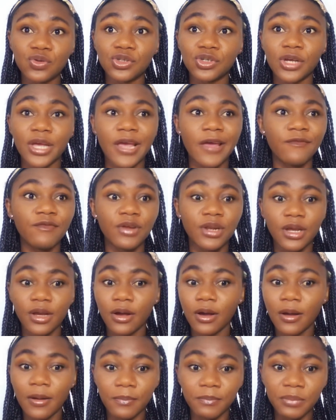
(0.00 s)
So if you didn't
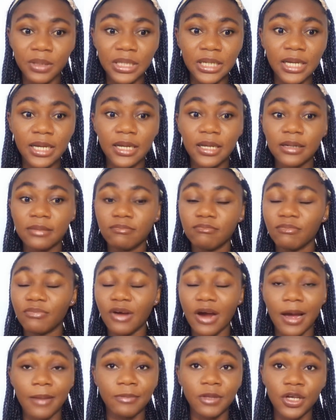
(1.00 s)
complete,
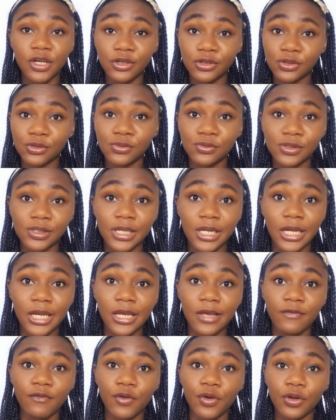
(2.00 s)
probably your school's gonna
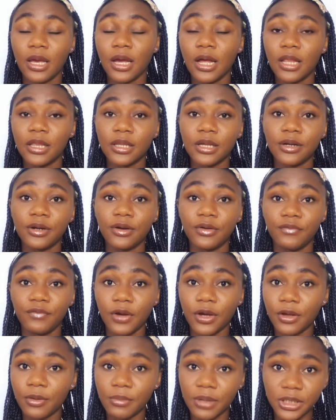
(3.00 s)
give you a letter of
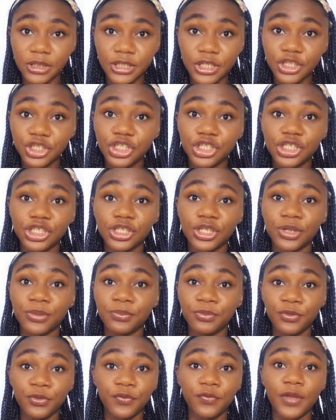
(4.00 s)
recommendation or
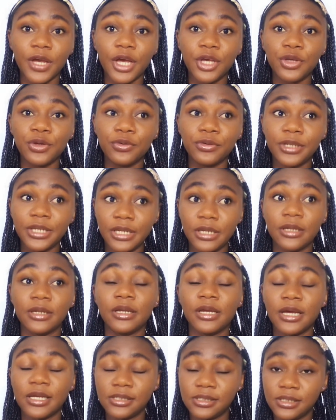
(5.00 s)
proof that you did
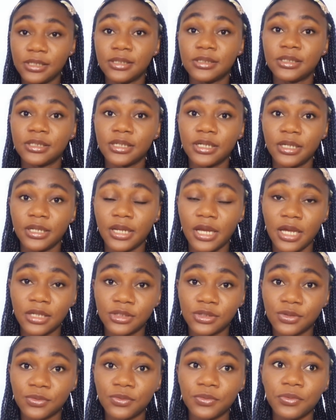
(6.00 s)
exist in that
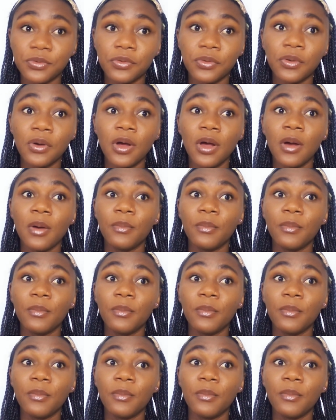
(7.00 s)
school.